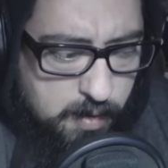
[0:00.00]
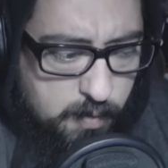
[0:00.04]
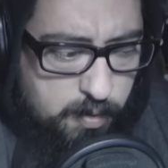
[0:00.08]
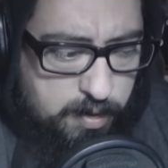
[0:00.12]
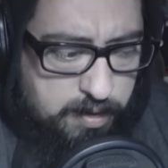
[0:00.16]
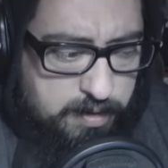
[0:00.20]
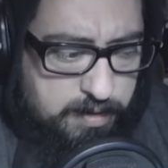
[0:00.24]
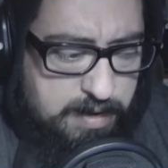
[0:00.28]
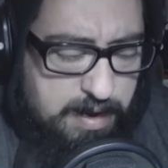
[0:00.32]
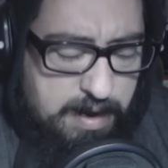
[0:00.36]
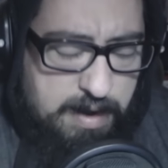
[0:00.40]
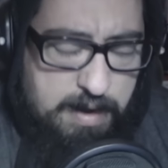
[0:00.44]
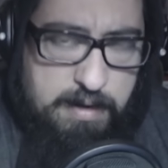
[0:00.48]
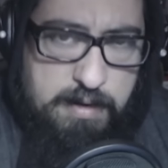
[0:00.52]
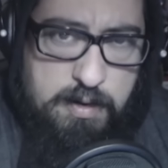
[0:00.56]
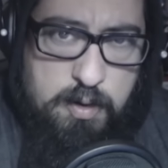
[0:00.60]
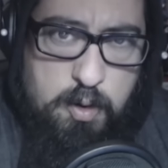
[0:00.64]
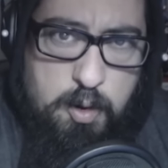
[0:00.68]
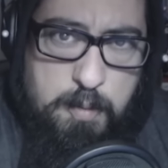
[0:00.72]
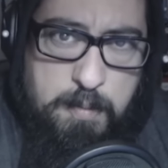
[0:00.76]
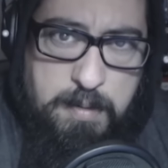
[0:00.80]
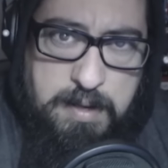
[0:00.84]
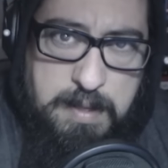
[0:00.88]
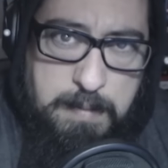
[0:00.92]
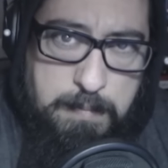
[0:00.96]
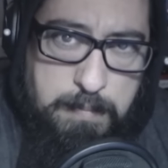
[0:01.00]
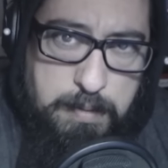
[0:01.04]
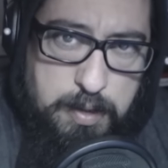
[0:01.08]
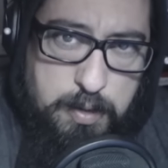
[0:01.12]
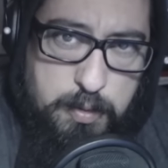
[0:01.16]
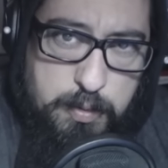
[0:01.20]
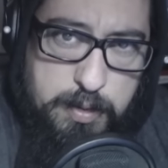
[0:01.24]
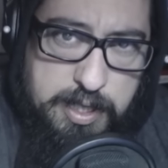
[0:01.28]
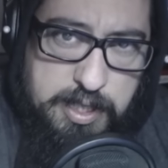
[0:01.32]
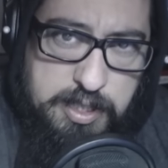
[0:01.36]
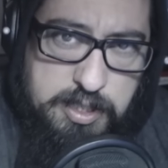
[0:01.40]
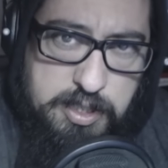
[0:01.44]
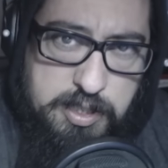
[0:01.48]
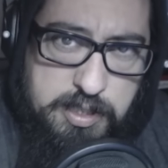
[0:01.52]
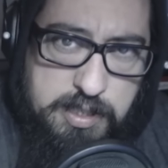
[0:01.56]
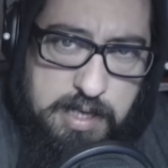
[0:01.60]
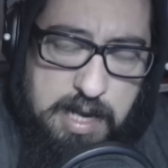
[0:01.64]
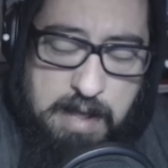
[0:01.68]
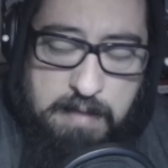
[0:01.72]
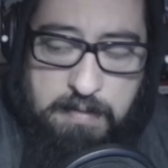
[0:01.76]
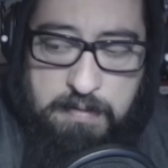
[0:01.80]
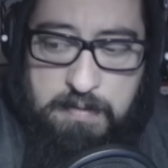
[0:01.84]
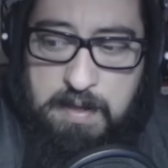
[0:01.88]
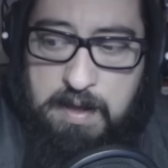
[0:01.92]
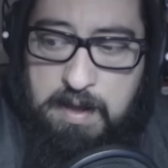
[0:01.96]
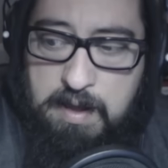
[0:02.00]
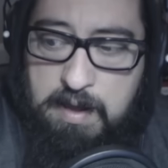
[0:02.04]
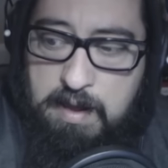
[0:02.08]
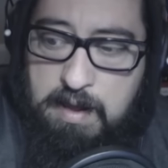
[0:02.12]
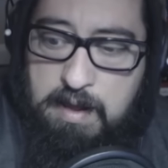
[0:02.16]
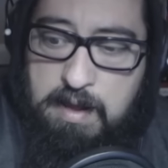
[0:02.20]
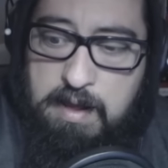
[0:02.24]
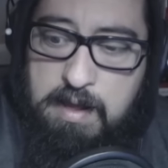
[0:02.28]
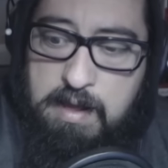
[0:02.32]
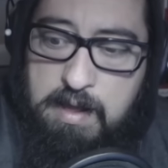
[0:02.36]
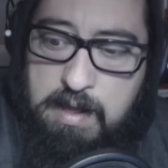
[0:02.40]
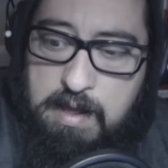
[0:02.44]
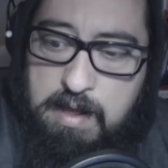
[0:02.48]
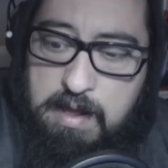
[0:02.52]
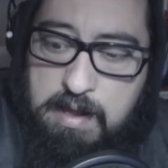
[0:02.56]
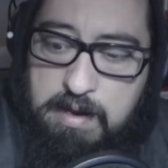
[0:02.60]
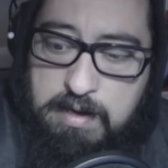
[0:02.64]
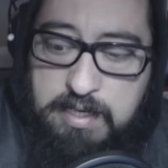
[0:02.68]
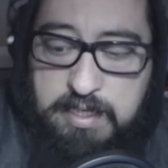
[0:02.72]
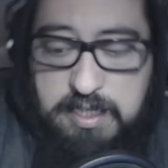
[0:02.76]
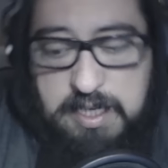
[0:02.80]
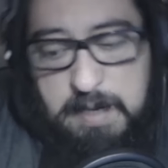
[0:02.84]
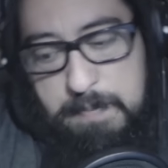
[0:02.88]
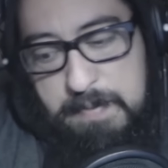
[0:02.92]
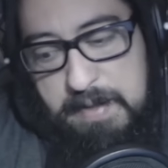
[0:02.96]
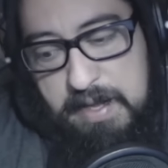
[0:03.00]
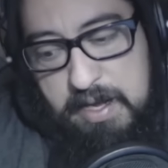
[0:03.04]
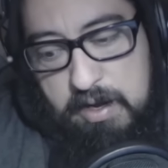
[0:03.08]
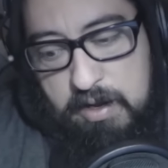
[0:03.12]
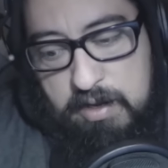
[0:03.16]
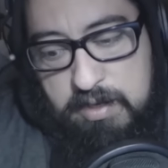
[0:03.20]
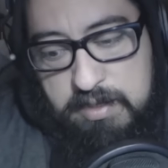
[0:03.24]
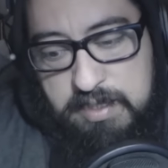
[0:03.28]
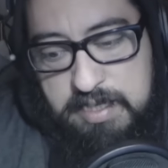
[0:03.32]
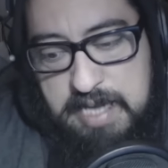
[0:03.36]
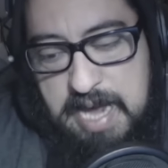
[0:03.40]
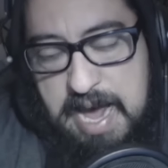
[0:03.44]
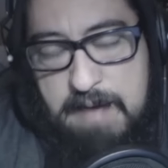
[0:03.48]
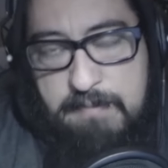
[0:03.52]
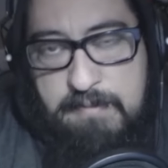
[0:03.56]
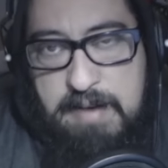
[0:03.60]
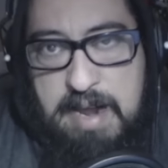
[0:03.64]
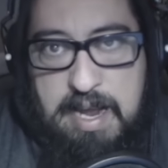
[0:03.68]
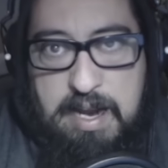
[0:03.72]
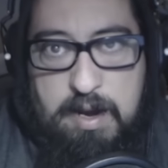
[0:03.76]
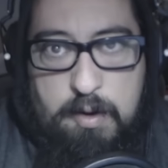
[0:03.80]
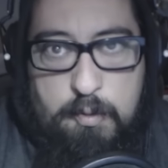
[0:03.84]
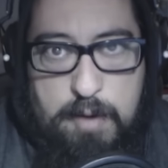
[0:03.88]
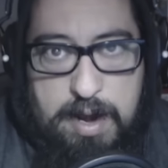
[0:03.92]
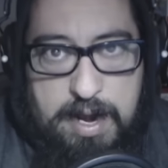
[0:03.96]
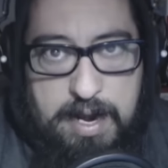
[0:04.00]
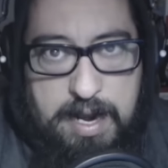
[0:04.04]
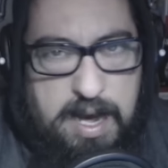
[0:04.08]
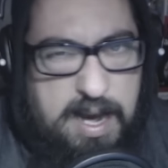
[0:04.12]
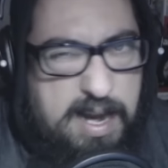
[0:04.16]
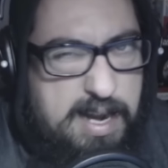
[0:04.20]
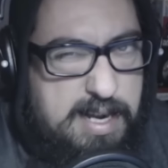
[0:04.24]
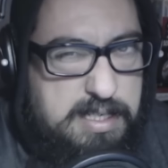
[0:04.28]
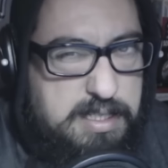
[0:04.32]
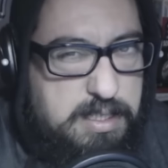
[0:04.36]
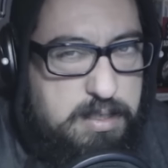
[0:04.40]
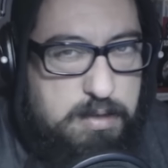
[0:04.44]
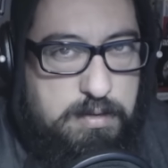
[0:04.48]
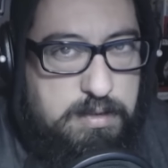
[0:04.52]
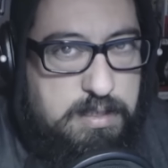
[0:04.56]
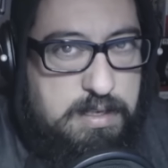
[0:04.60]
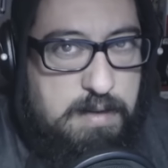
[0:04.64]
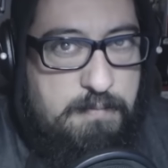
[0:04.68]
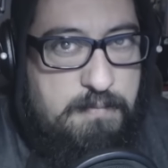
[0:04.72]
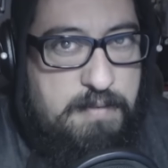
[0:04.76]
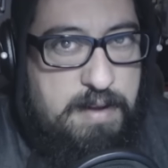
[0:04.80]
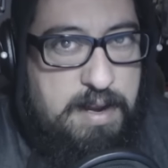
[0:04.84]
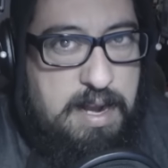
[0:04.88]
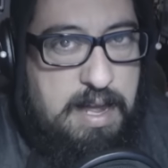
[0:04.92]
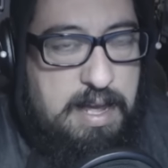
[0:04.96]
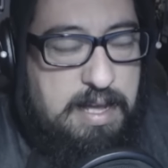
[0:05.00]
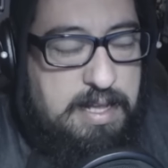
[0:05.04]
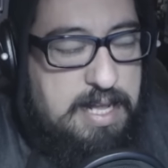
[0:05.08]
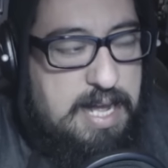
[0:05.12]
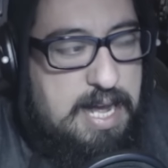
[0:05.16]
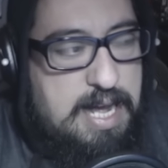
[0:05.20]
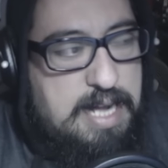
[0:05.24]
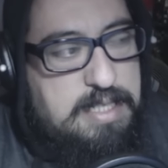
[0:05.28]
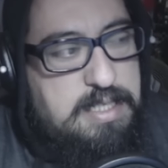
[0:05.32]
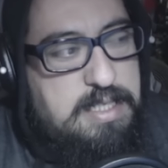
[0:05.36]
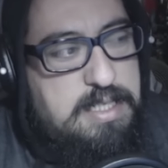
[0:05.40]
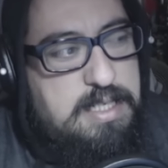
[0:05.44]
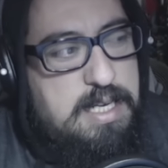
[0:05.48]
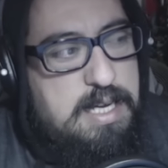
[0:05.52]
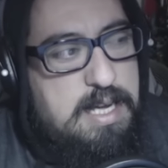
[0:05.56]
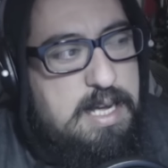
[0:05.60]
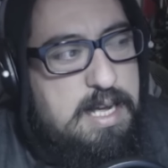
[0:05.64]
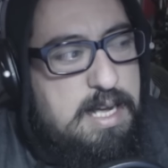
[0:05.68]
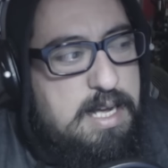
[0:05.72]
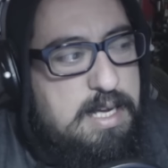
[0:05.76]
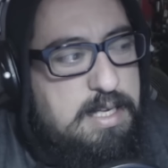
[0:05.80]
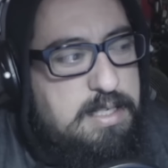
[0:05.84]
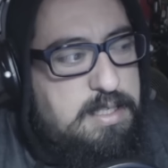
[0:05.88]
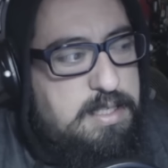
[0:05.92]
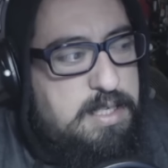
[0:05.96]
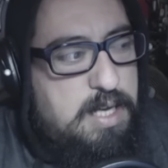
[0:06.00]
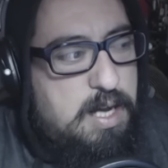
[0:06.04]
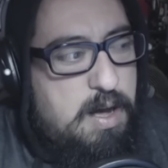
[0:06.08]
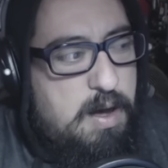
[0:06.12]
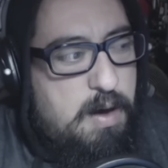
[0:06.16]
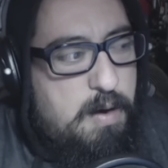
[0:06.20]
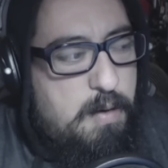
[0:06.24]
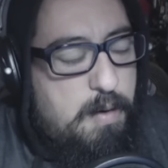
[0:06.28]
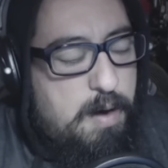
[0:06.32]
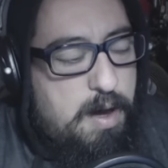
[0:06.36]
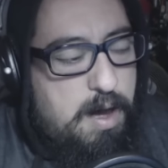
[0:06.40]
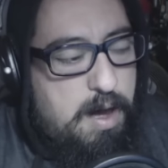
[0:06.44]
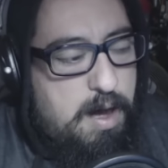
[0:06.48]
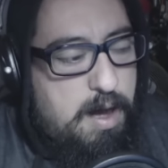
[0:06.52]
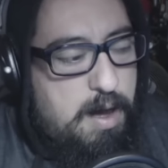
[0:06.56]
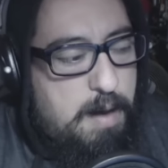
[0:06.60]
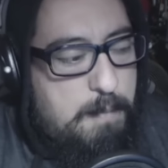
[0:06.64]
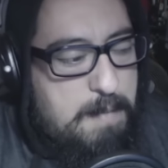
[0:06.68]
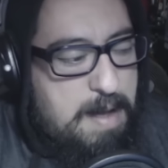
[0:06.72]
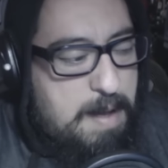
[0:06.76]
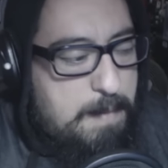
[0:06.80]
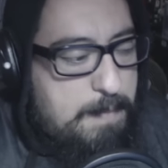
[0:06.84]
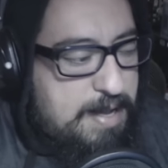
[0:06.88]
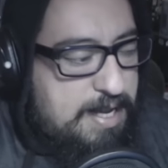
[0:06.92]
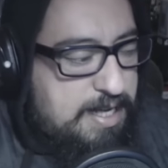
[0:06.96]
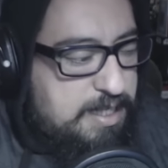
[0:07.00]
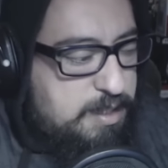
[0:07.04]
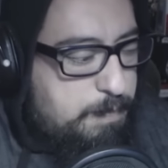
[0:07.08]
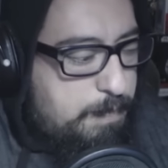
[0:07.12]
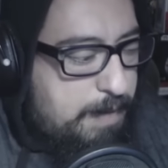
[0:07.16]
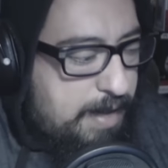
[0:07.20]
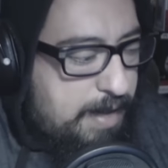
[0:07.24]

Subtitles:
Well, they're normally bluish, and the Decepticons have like red eyes or something like that. So maybe he's